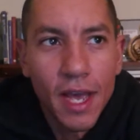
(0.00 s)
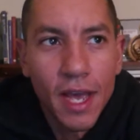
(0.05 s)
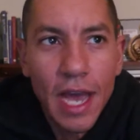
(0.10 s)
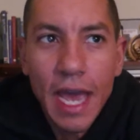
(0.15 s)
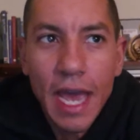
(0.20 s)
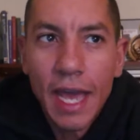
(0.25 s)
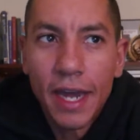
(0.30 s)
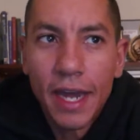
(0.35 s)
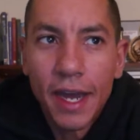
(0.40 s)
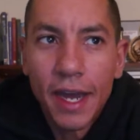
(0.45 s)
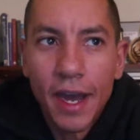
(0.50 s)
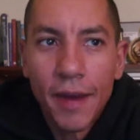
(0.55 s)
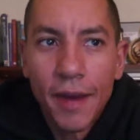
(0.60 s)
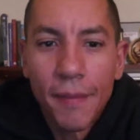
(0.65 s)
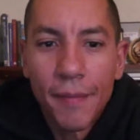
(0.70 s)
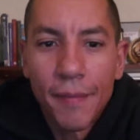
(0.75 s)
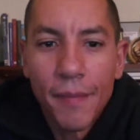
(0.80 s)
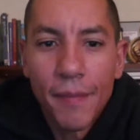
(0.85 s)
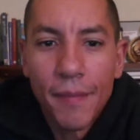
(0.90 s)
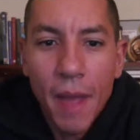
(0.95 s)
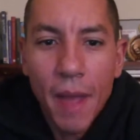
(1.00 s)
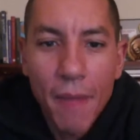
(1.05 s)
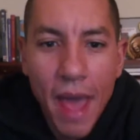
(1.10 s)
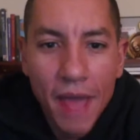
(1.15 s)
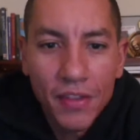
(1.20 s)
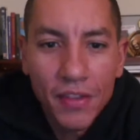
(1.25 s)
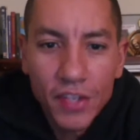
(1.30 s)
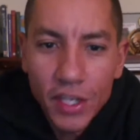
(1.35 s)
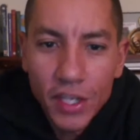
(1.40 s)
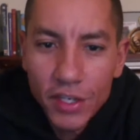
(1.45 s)
And my
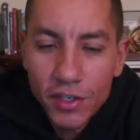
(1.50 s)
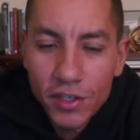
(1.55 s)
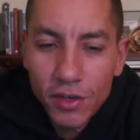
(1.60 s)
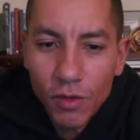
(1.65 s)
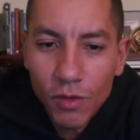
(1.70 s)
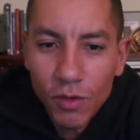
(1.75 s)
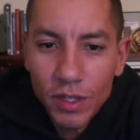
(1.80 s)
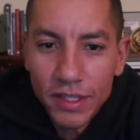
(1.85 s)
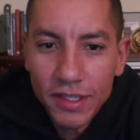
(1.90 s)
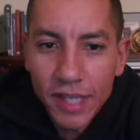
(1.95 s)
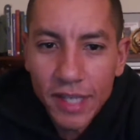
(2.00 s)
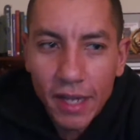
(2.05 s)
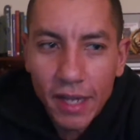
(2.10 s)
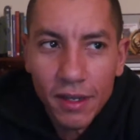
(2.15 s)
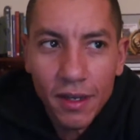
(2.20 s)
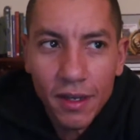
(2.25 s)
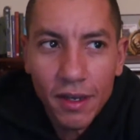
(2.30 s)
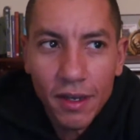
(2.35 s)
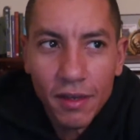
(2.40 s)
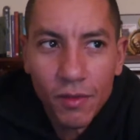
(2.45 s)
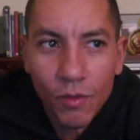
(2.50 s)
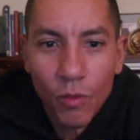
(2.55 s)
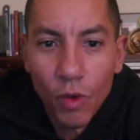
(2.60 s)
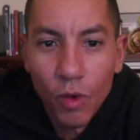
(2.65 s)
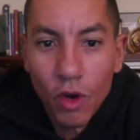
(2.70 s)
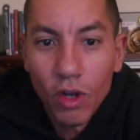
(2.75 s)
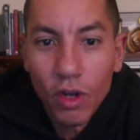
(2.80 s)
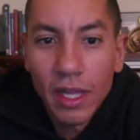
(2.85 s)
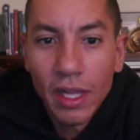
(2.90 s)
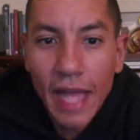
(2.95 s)
math teacher was like a
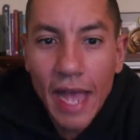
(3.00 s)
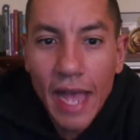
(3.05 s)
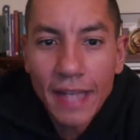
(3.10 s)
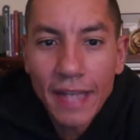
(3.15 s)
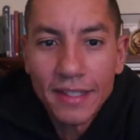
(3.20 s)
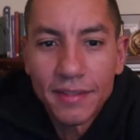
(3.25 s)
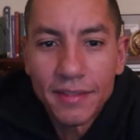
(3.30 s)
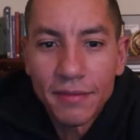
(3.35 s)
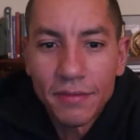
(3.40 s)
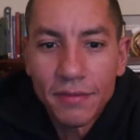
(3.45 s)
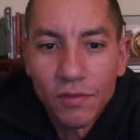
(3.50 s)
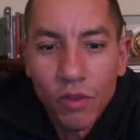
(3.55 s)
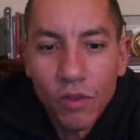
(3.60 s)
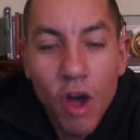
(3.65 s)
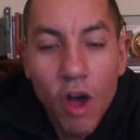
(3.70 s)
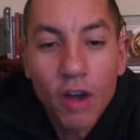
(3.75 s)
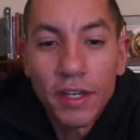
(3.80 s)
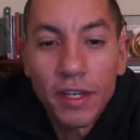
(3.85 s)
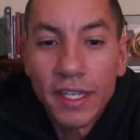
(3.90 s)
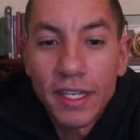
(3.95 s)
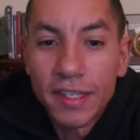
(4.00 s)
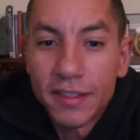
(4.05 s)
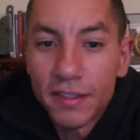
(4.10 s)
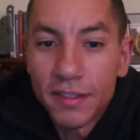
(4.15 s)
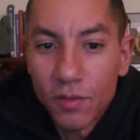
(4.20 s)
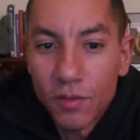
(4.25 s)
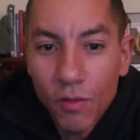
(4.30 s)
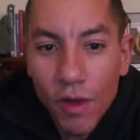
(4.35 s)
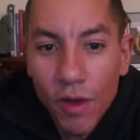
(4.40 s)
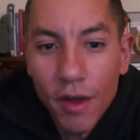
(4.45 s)
world-class
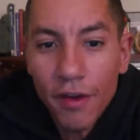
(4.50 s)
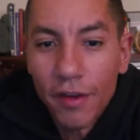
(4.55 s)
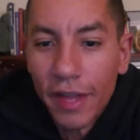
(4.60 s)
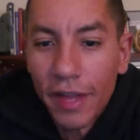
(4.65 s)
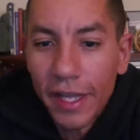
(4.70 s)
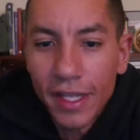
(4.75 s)
long-distance runner.